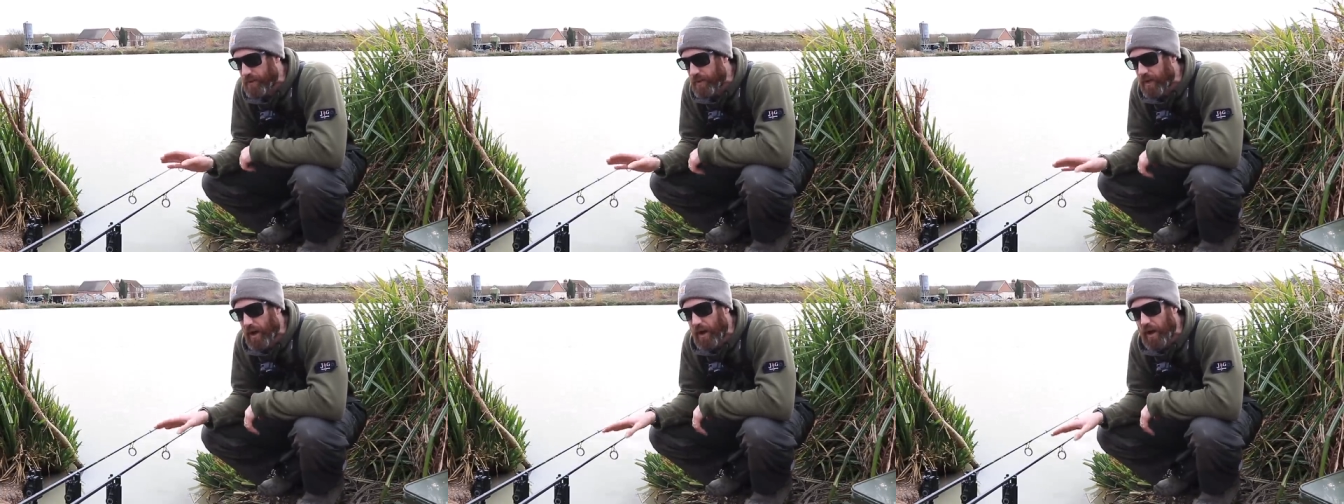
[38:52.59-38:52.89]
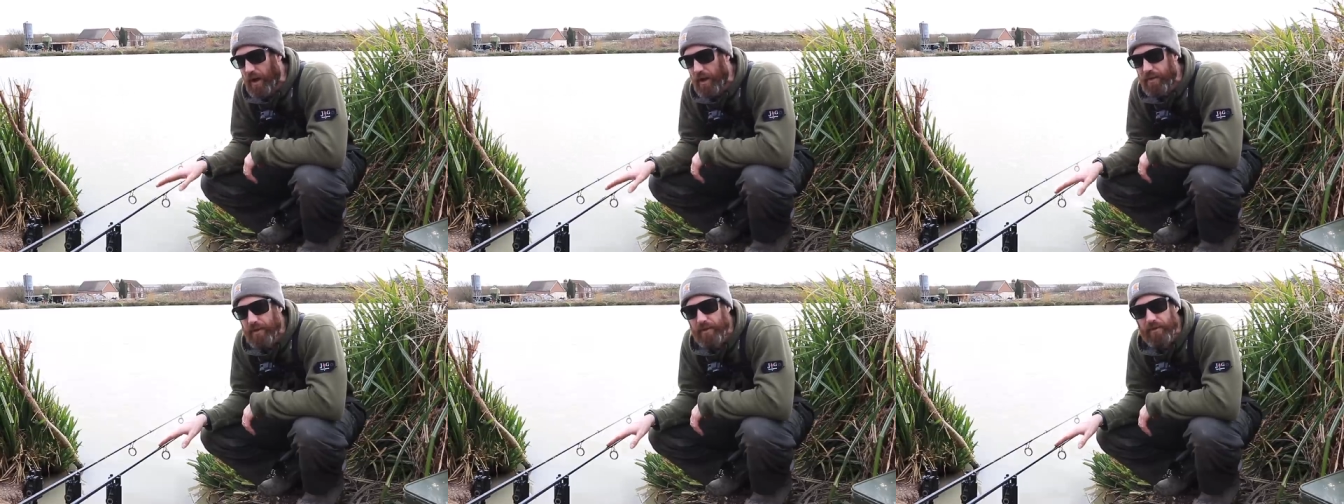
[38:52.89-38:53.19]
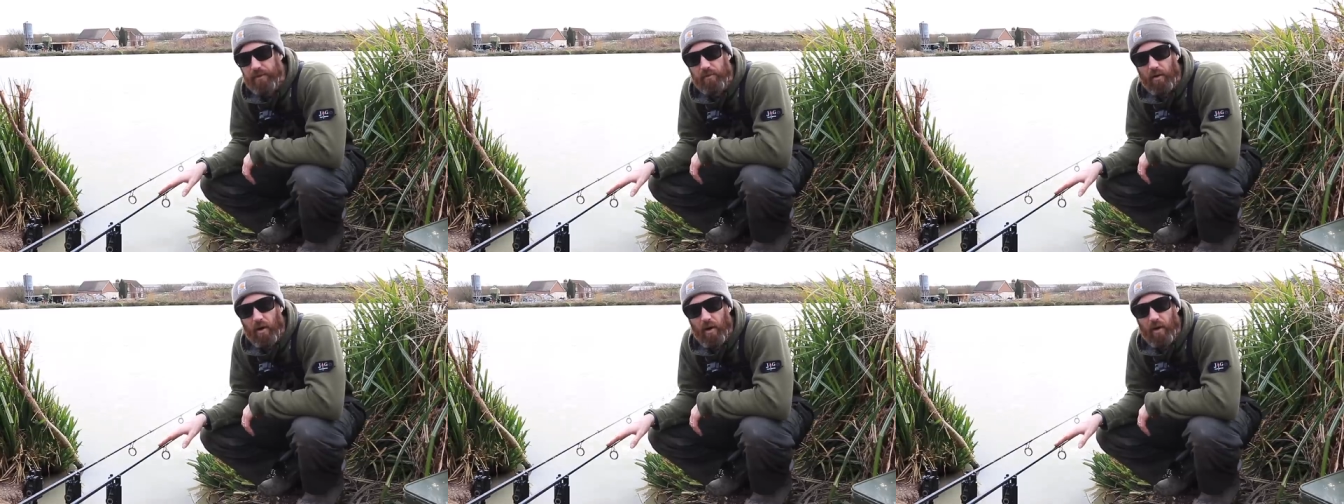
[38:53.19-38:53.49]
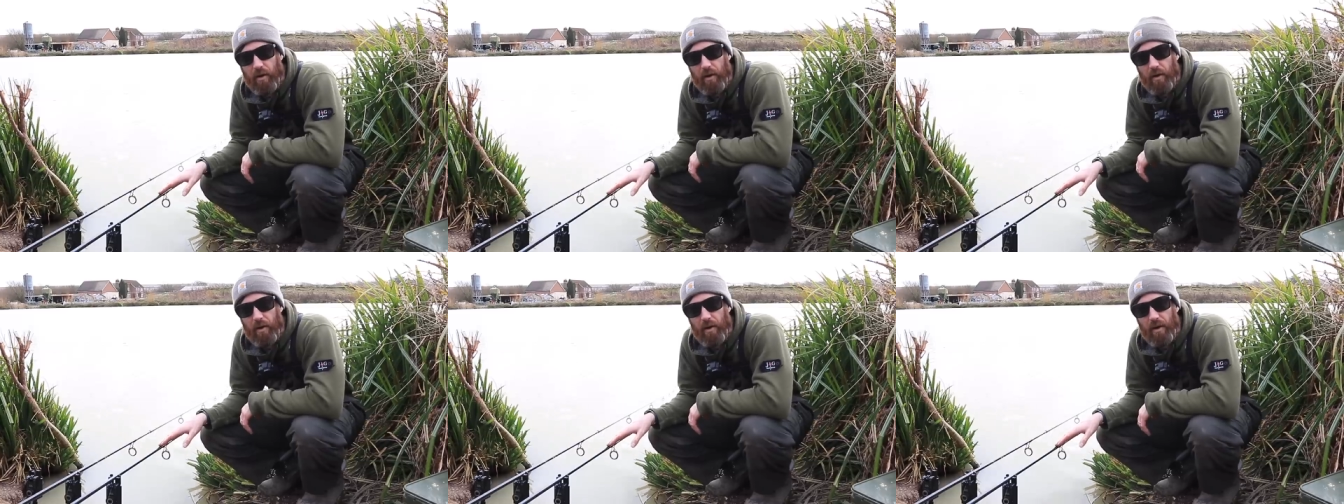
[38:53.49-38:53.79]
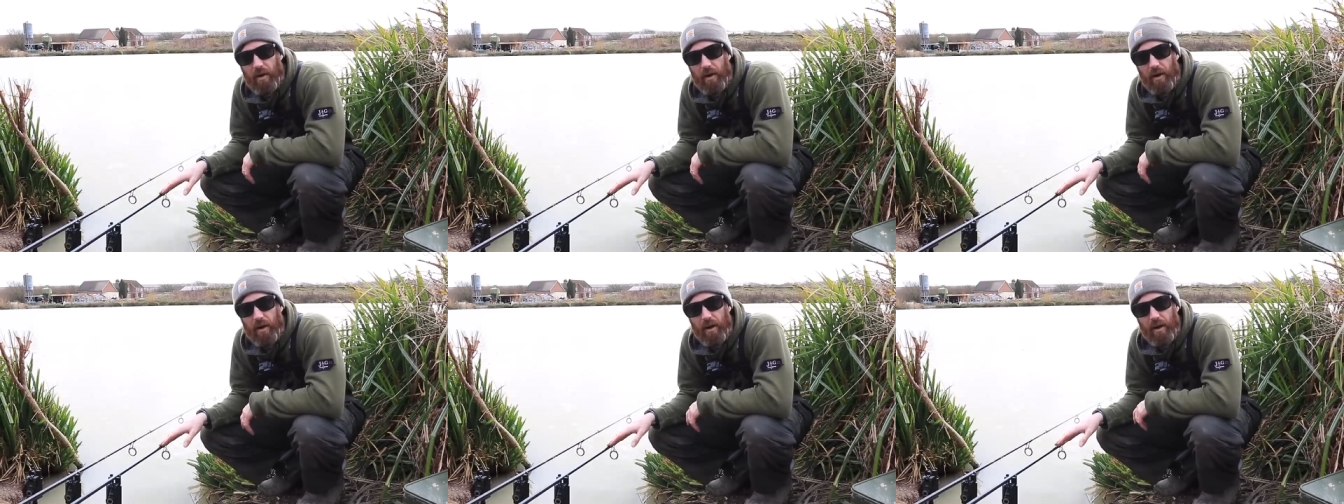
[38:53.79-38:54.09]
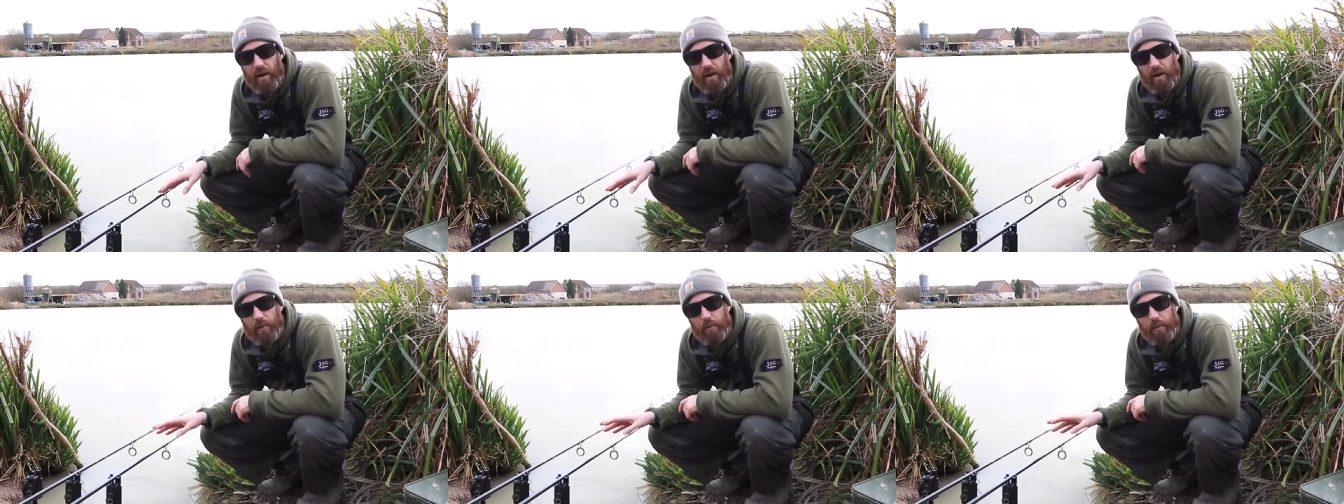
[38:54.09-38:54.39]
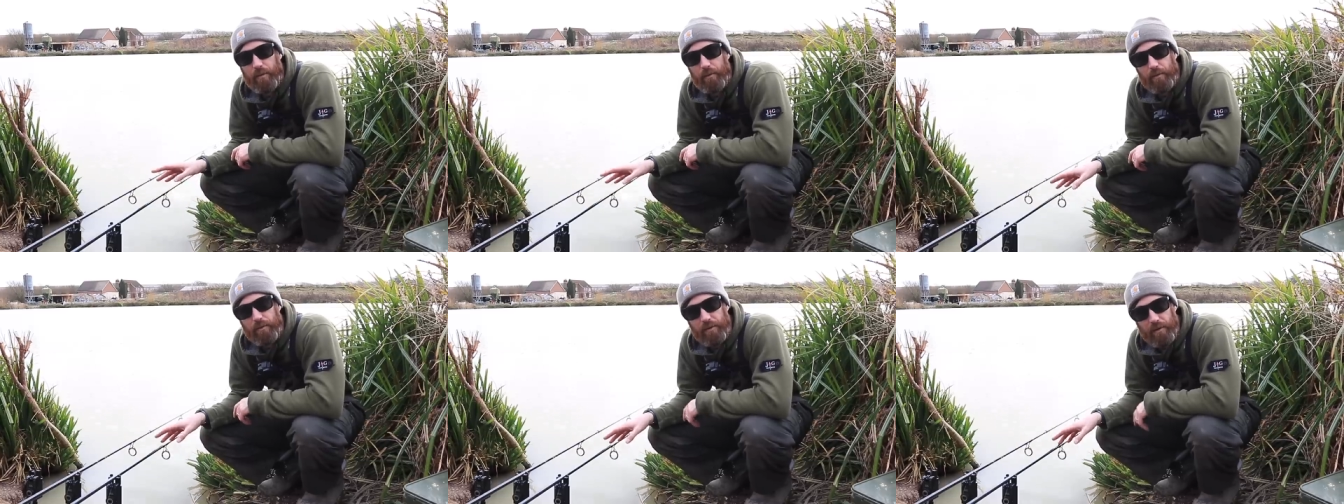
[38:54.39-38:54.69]
uh, this rod
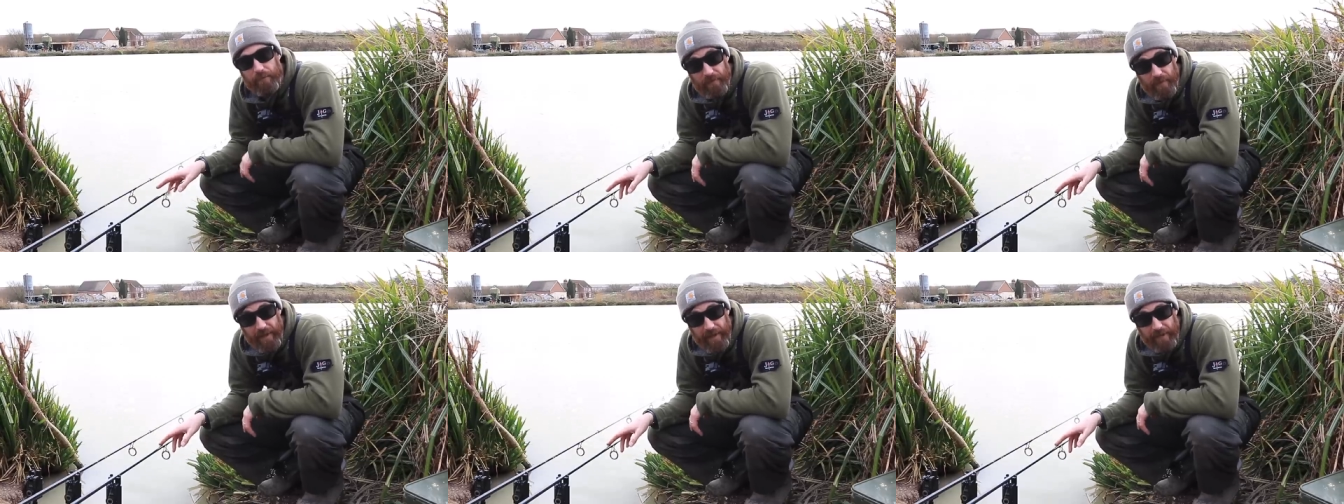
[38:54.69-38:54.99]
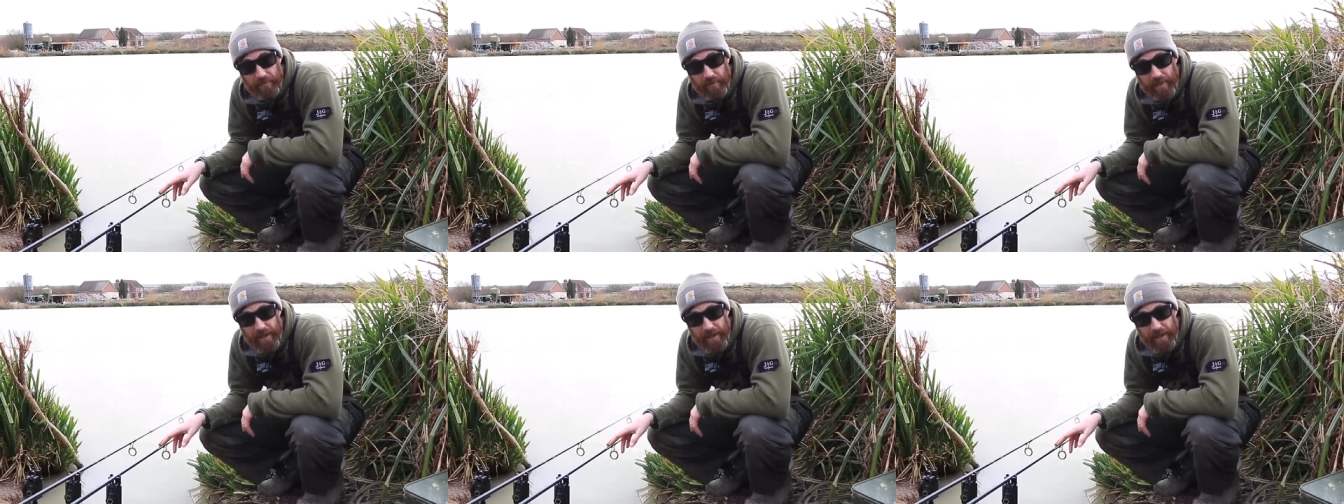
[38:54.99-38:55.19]
which was the flick